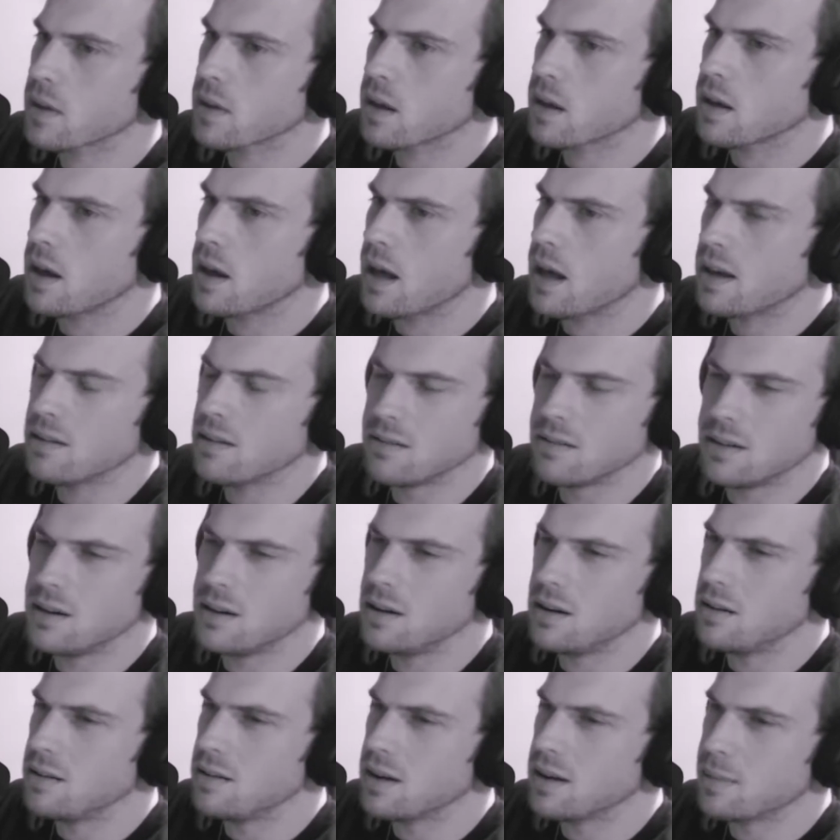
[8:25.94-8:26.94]
I don't
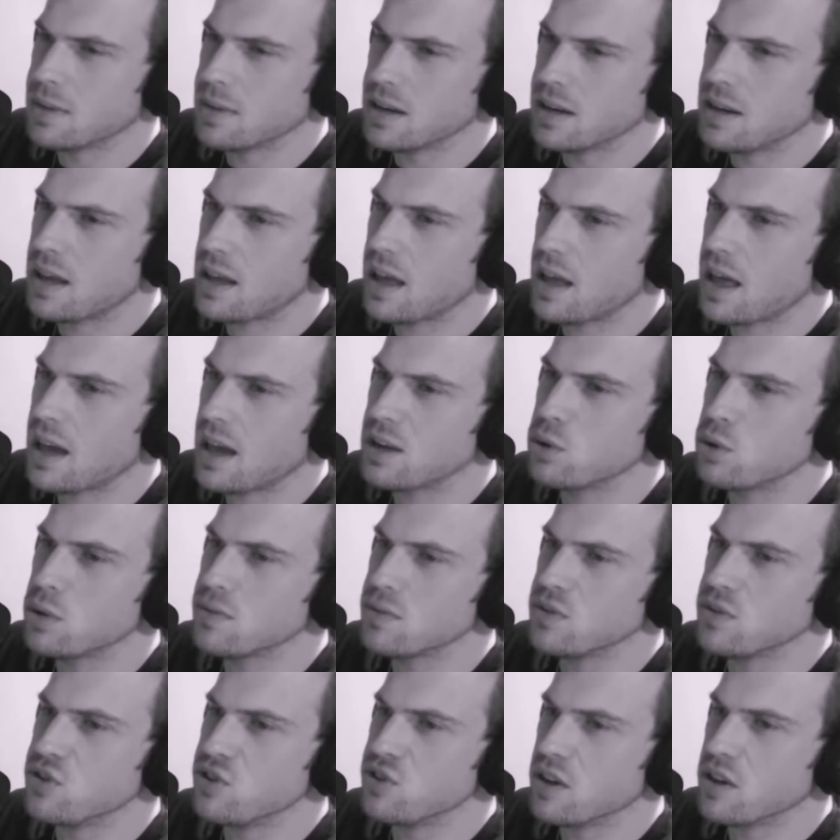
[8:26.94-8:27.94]
know. I mean, how do you
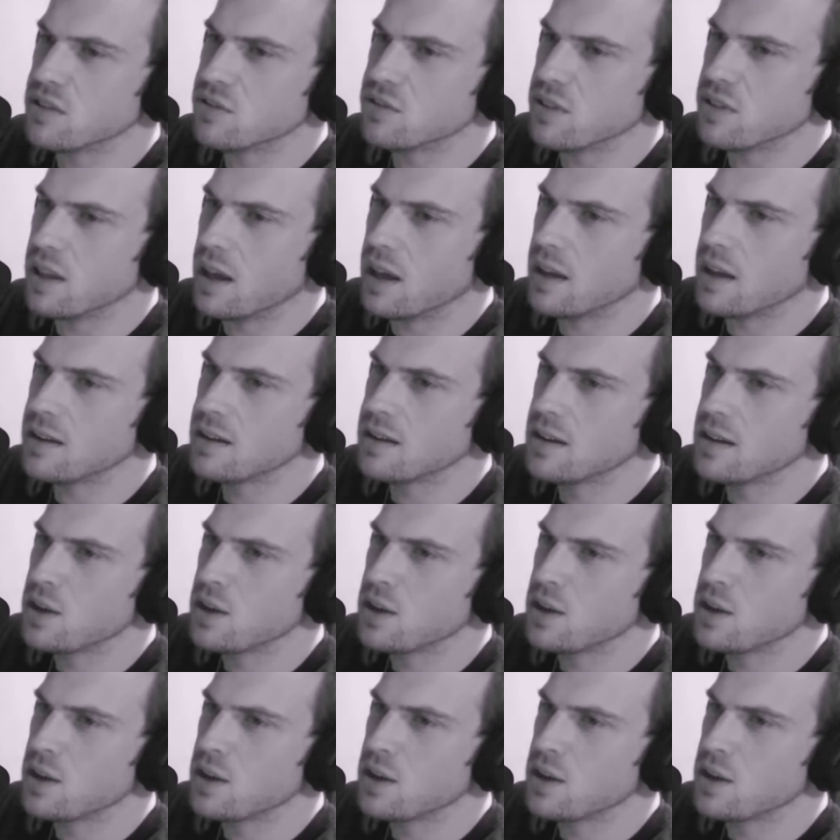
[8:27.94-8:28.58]
even judge that?